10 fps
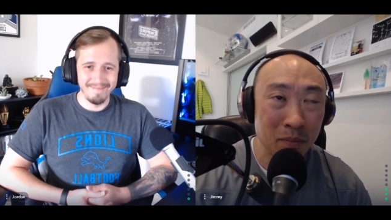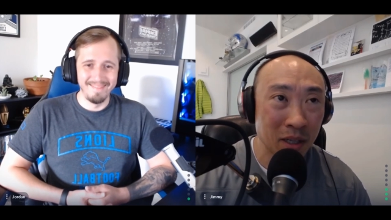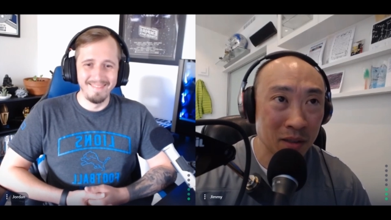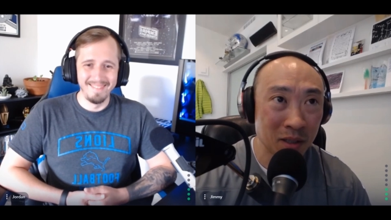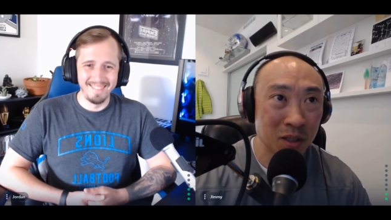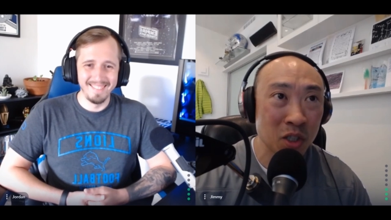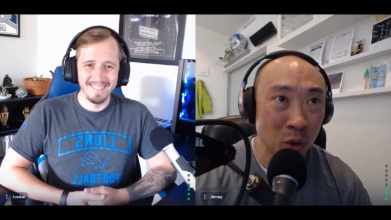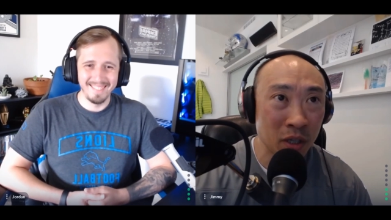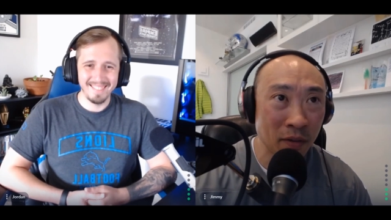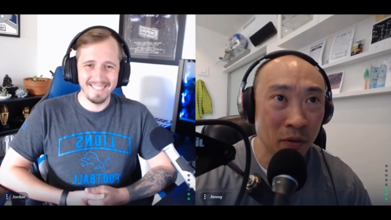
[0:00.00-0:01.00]
Speaker 1: because it's
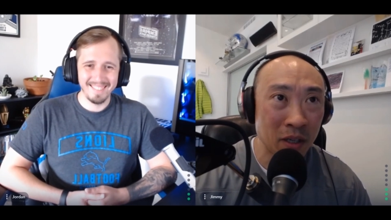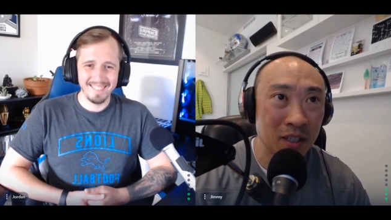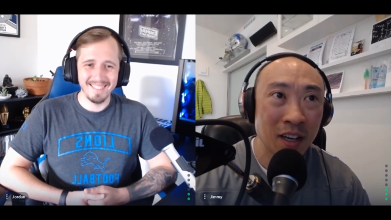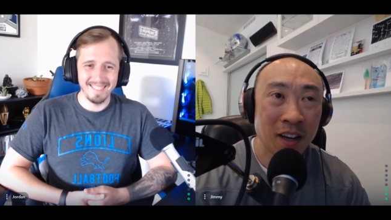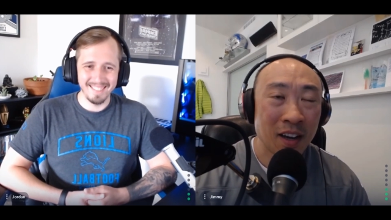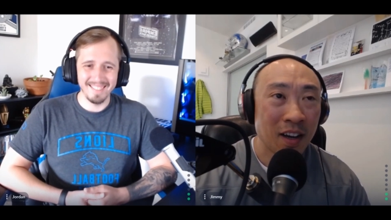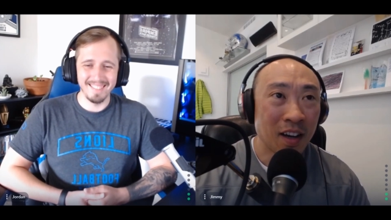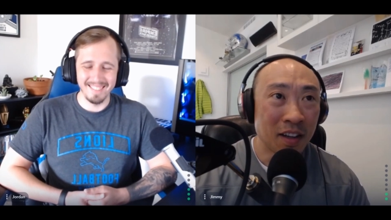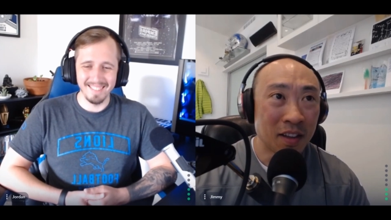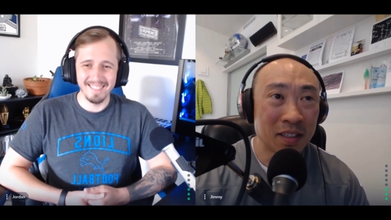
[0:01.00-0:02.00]
so different.
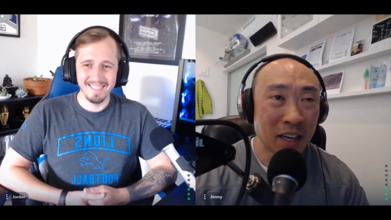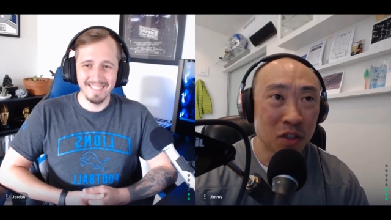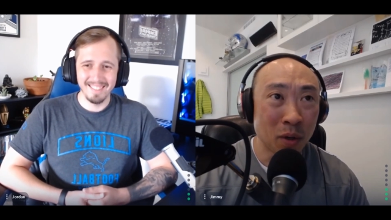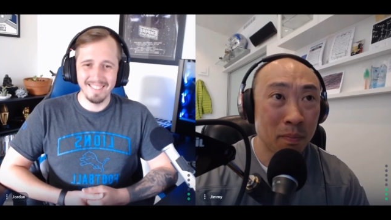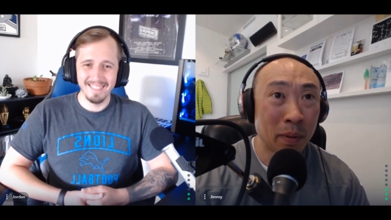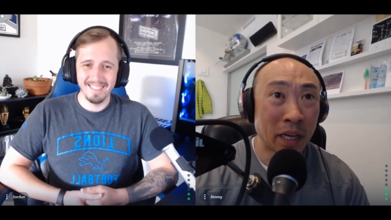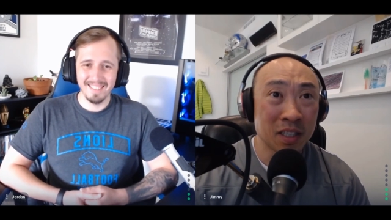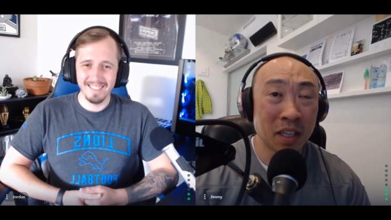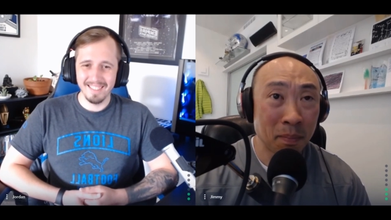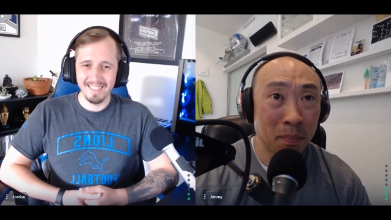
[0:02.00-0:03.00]
These guys are
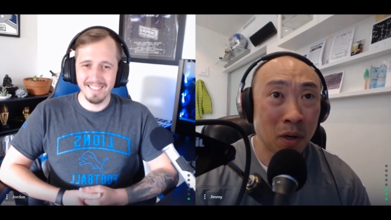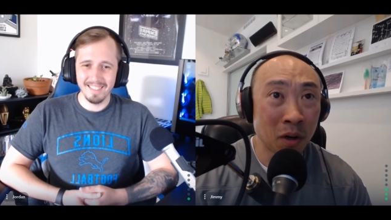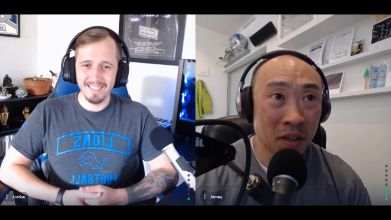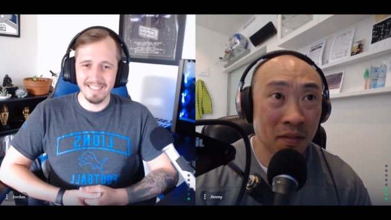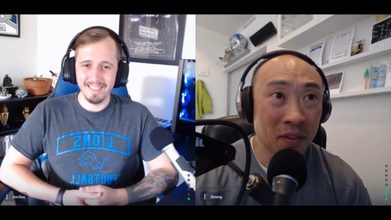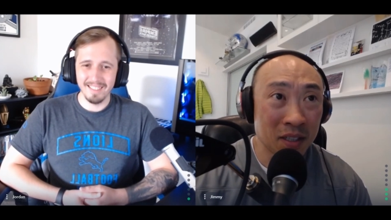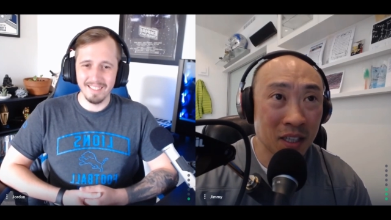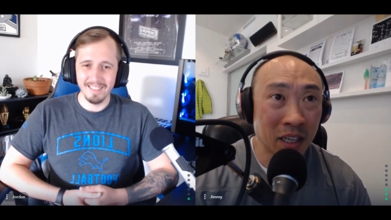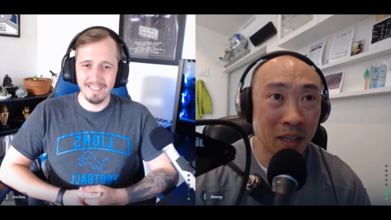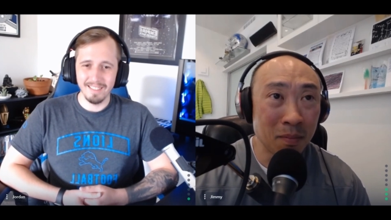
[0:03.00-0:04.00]
basically part of the
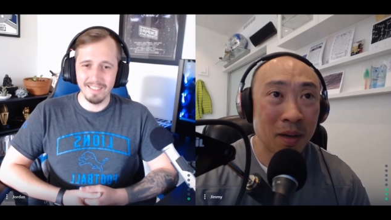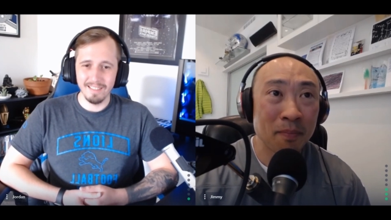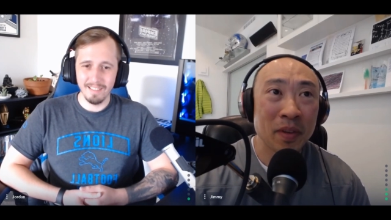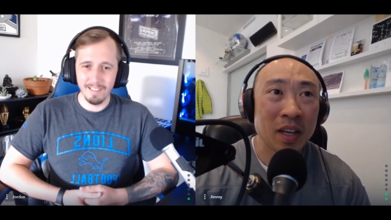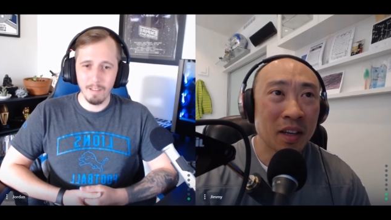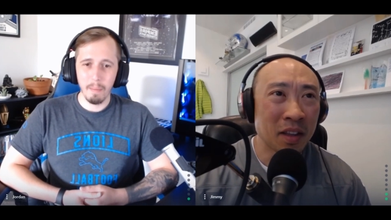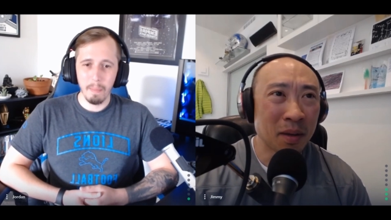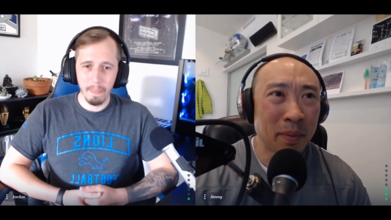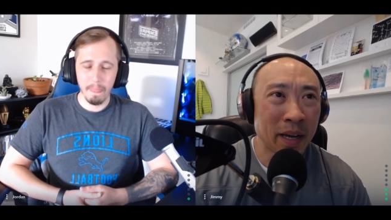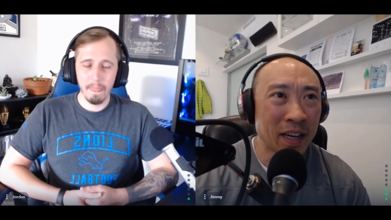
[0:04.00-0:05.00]
team. In the
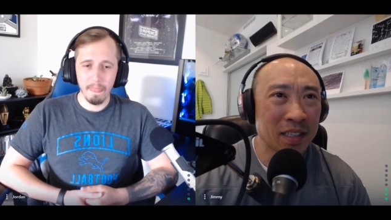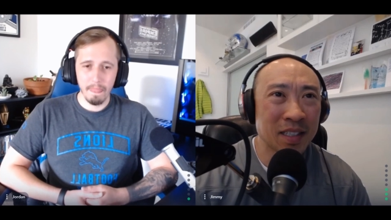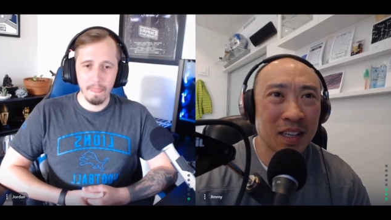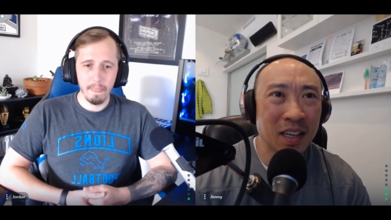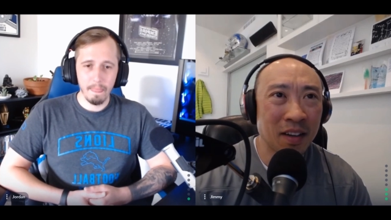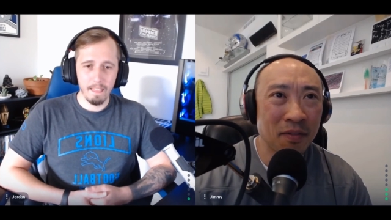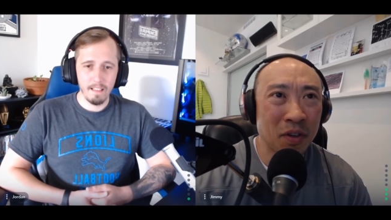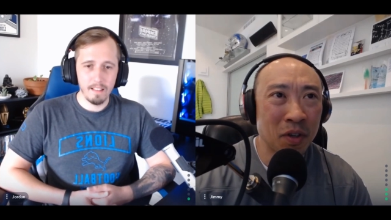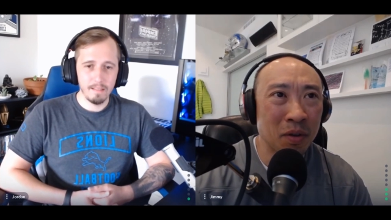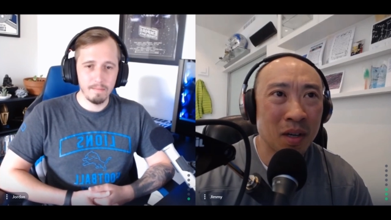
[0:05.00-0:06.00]
past, if
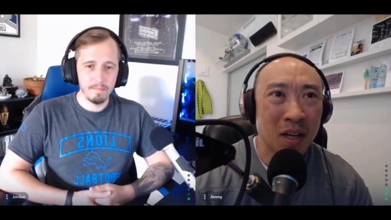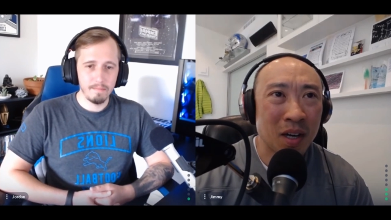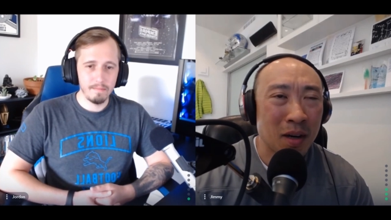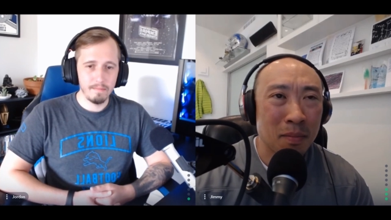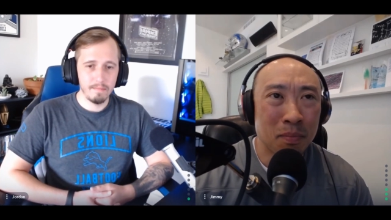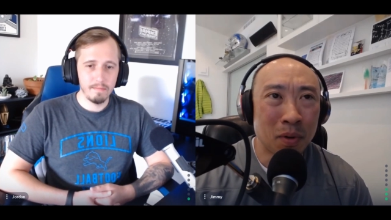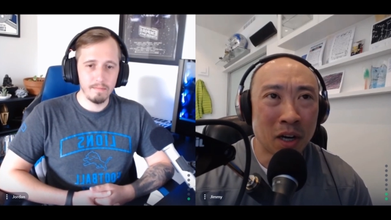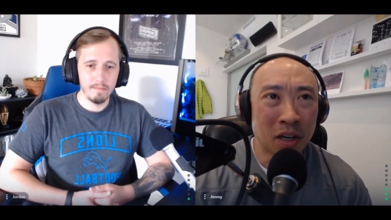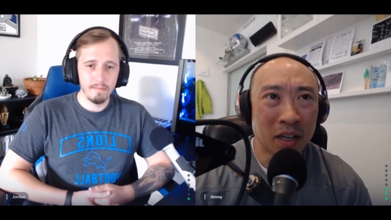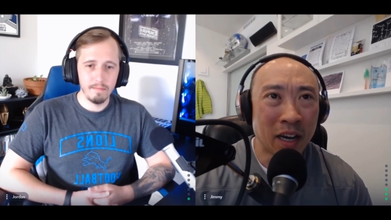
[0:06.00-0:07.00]
you
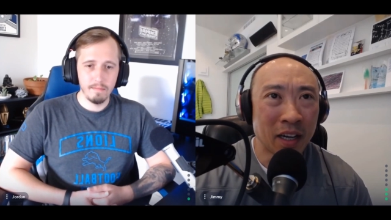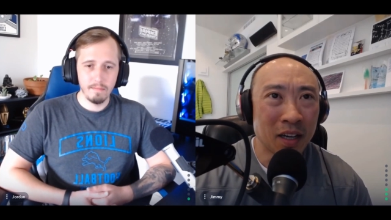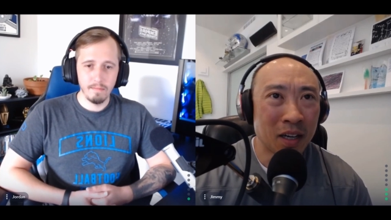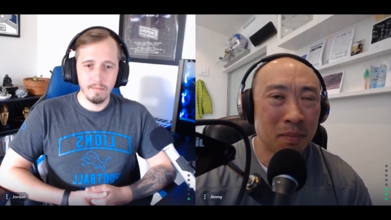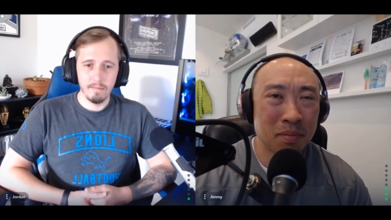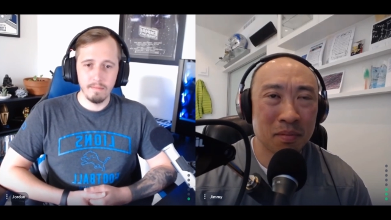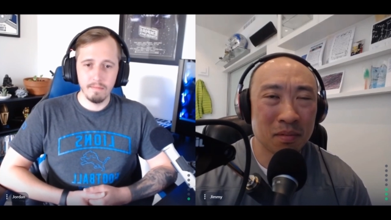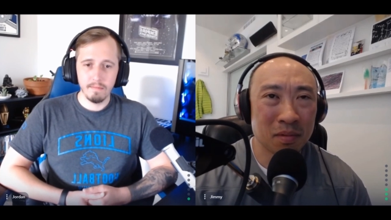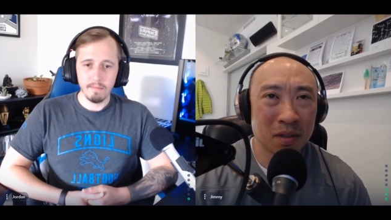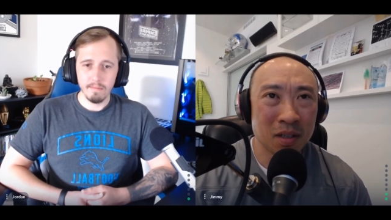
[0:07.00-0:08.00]
brought a guy up
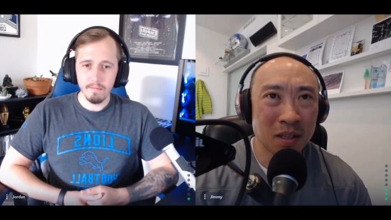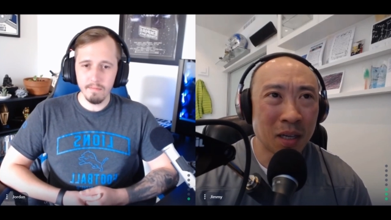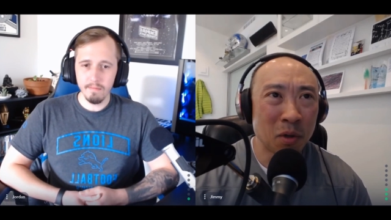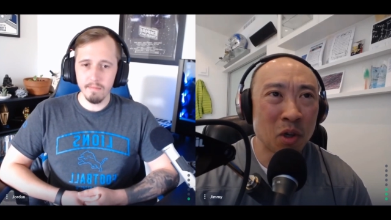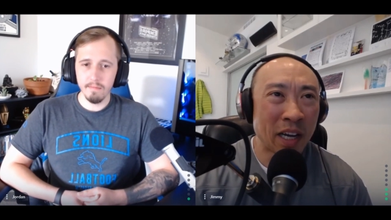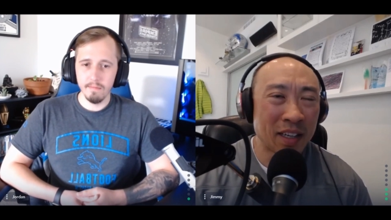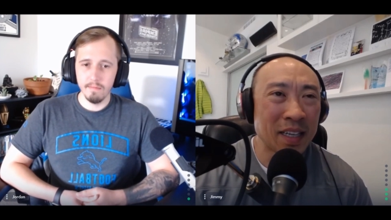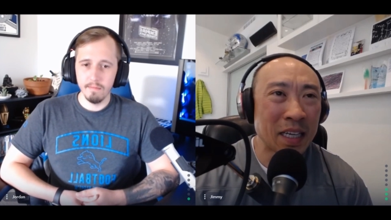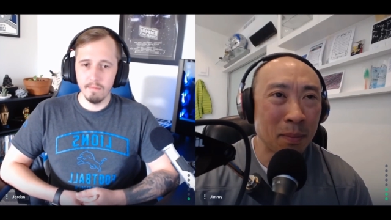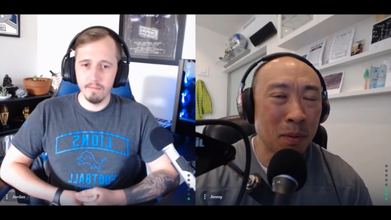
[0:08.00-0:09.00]
to the team, you had to
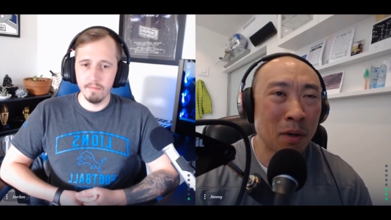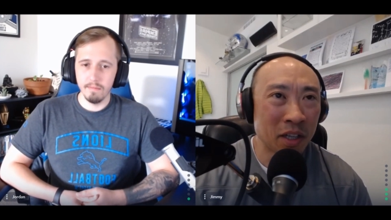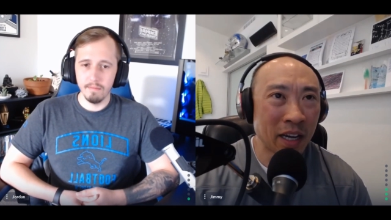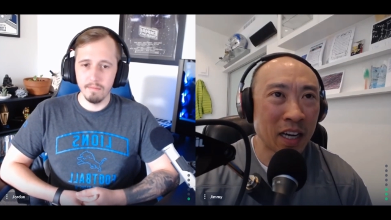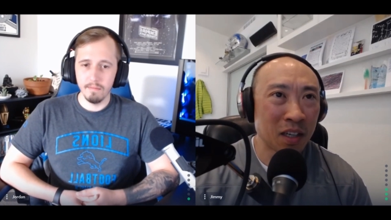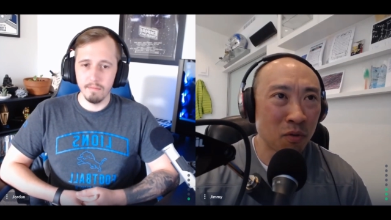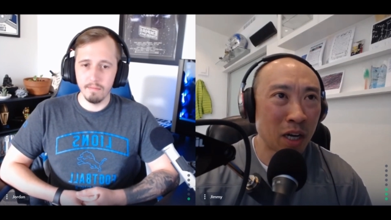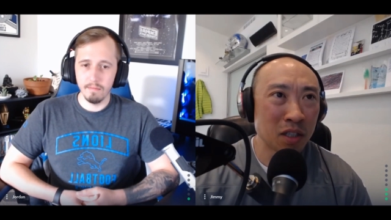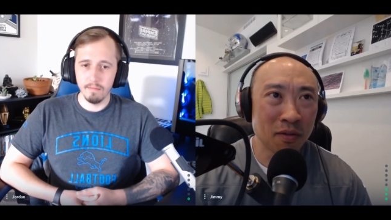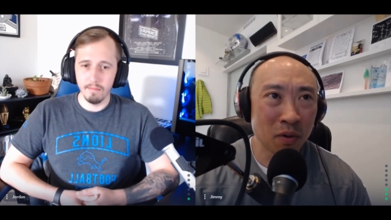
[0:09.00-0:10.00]
keep him on the active
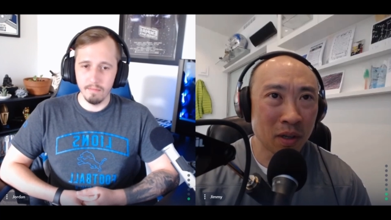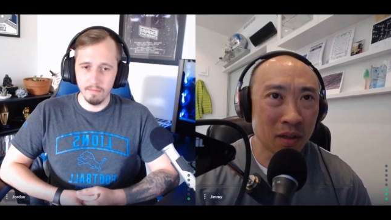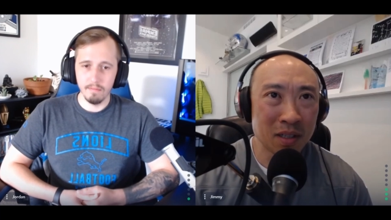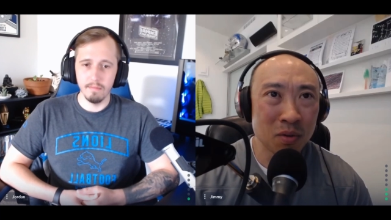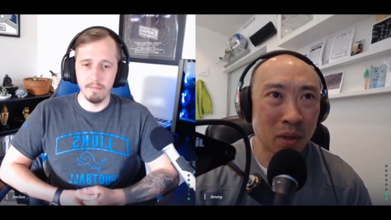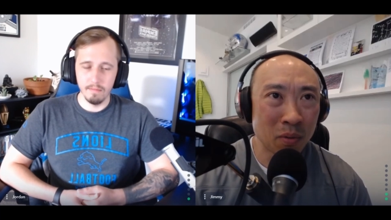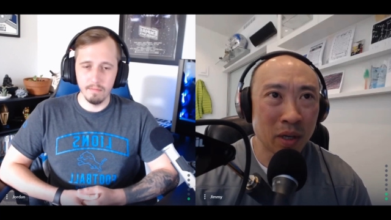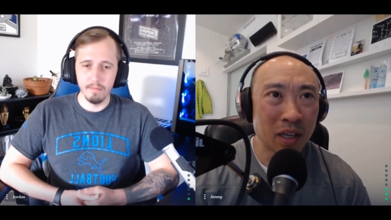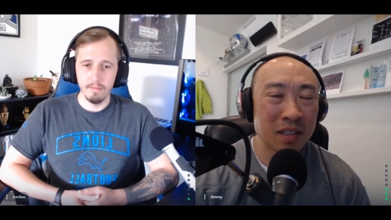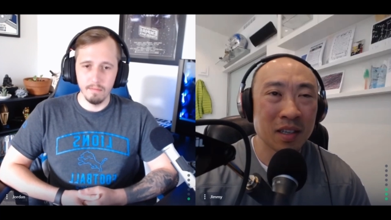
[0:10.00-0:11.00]
roster for at least 3
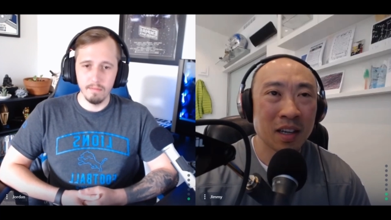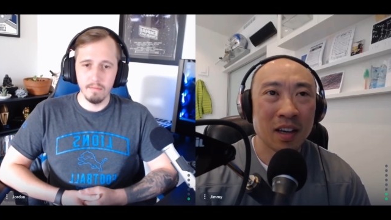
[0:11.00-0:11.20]
weeks.